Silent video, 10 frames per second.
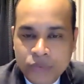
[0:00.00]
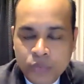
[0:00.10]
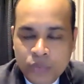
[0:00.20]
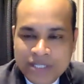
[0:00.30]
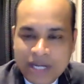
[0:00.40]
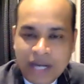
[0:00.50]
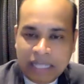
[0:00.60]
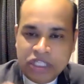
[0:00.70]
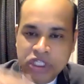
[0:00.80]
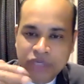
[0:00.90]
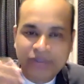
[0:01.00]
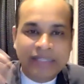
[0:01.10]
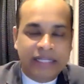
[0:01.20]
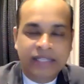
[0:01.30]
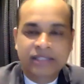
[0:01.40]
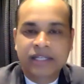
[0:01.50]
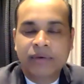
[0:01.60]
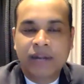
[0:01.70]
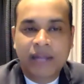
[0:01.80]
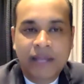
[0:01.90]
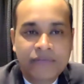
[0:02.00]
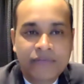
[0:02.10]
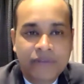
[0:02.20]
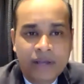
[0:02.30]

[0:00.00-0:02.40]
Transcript: We start achieving things in our life,